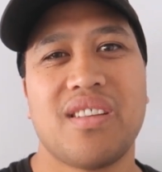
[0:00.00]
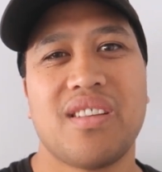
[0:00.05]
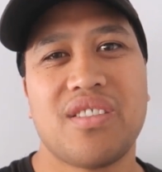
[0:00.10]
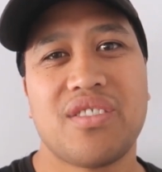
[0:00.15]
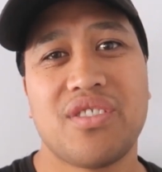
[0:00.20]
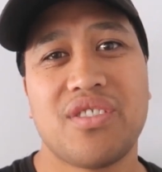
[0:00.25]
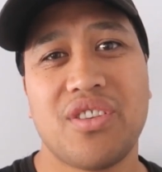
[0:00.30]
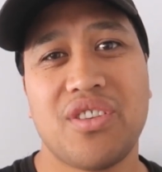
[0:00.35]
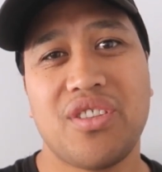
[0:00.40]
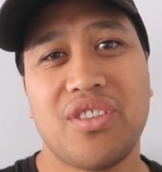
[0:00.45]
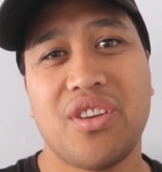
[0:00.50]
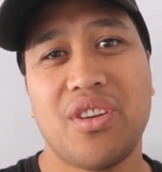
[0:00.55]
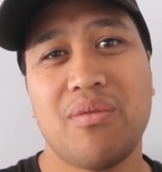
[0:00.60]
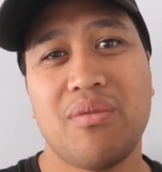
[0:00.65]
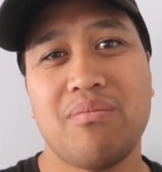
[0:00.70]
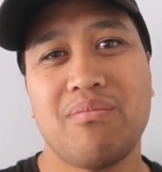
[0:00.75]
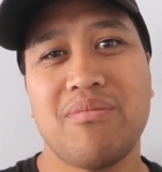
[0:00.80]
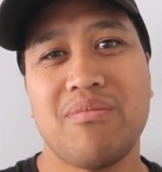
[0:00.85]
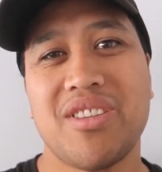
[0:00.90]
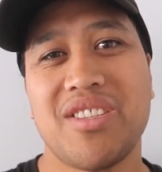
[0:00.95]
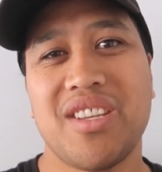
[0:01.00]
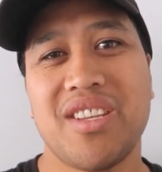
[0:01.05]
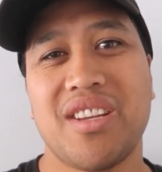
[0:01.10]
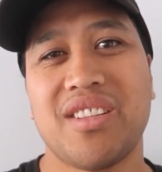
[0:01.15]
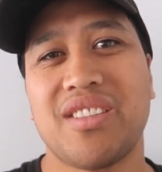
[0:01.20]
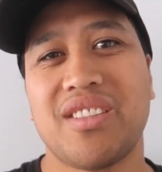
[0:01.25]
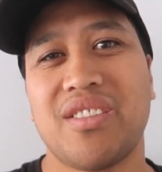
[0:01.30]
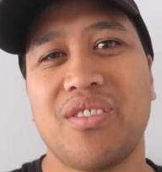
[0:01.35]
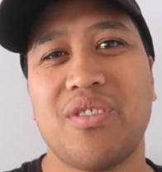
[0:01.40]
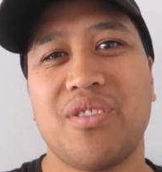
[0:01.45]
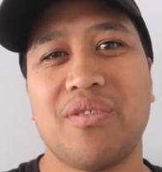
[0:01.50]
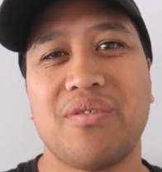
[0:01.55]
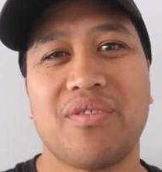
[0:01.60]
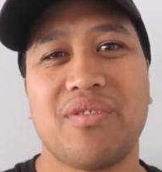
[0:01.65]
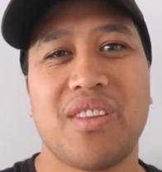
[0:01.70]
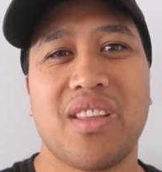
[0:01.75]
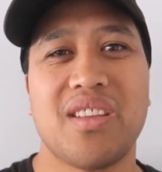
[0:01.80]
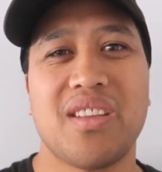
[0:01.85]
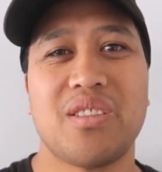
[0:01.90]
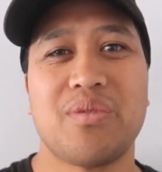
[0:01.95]
so you don't miss out
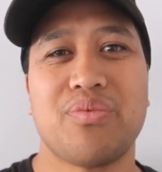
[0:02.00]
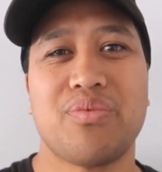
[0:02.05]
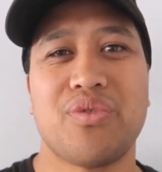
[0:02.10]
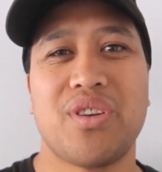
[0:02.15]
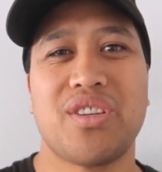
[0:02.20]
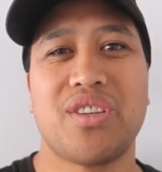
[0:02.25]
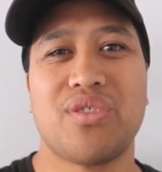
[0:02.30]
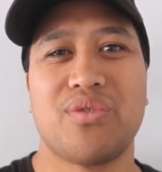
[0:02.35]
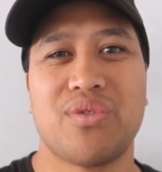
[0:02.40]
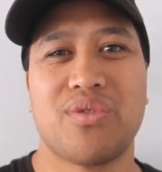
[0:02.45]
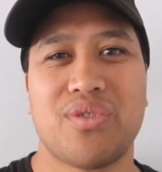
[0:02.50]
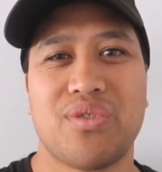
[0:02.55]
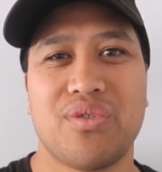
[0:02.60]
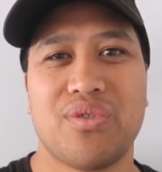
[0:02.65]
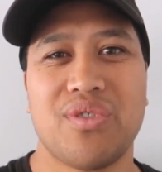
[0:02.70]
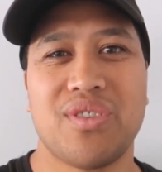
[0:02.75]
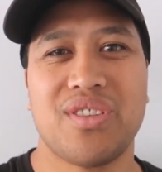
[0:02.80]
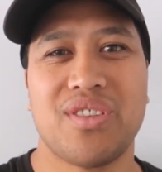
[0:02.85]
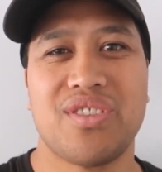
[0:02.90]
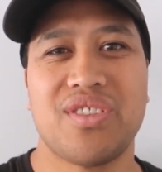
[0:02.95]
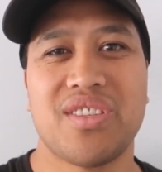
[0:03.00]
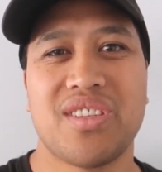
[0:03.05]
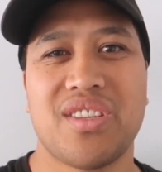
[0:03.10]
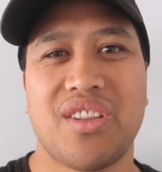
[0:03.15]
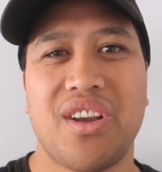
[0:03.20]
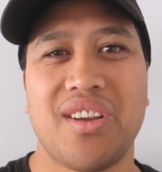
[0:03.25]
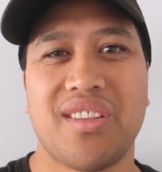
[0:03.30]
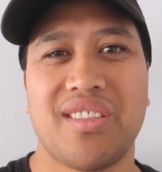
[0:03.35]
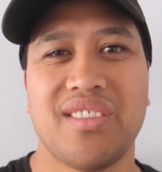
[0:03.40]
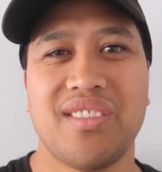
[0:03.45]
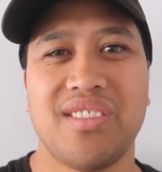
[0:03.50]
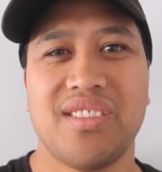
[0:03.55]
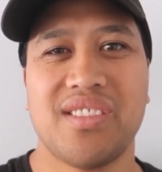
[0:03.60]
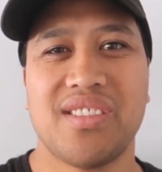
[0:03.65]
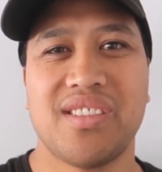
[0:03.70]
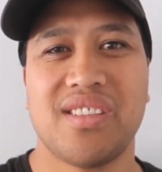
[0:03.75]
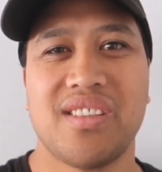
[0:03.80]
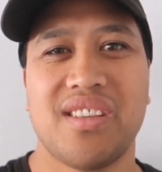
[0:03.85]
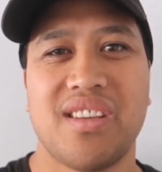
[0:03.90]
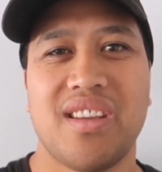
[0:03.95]
on inspirational stories just like this.